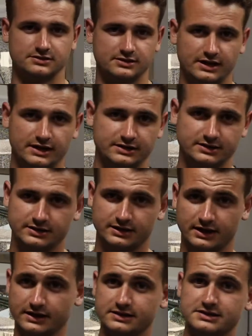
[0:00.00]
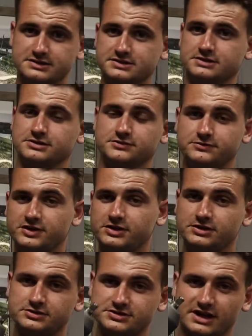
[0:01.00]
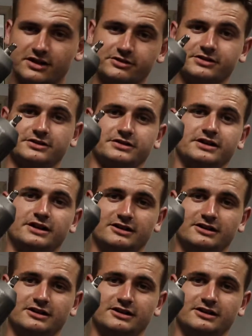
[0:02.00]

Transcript: There's videos out there